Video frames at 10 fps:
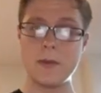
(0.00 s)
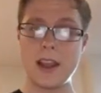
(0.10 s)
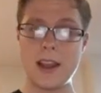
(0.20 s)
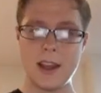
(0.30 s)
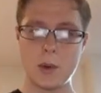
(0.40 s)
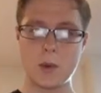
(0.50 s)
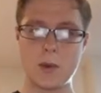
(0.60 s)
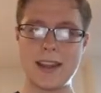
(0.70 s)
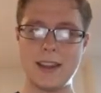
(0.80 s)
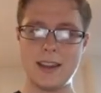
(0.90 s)
It will
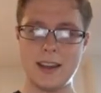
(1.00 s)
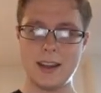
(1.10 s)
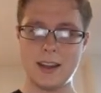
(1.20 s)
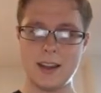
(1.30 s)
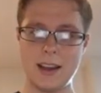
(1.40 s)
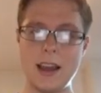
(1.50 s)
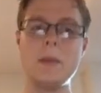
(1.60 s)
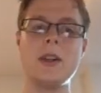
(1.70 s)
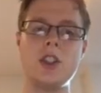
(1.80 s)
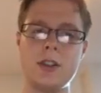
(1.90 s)
write the
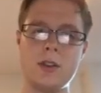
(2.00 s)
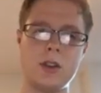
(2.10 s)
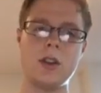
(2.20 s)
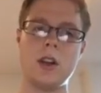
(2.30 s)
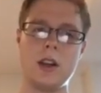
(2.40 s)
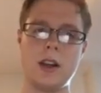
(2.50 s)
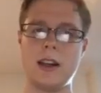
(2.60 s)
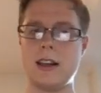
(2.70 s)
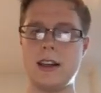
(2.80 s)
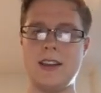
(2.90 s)
images
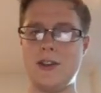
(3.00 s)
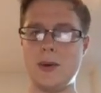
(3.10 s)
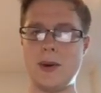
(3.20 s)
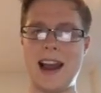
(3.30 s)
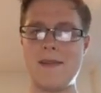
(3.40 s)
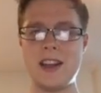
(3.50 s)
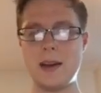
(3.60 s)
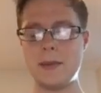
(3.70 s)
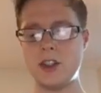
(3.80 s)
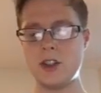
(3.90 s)
If you have any
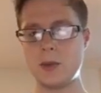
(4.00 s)
images,